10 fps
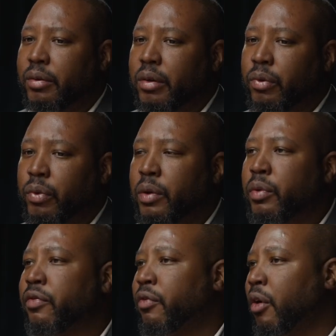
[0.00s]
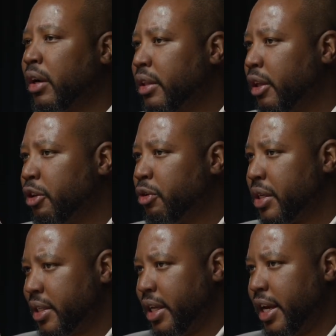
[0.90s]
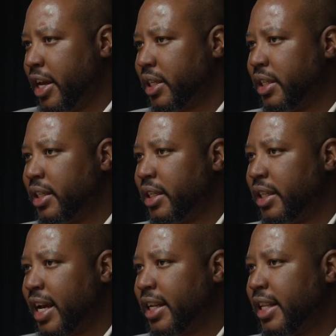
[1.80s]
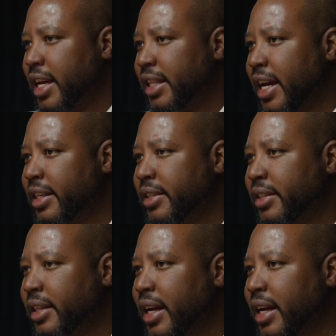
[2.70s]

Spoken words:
we've got the U.S. election that is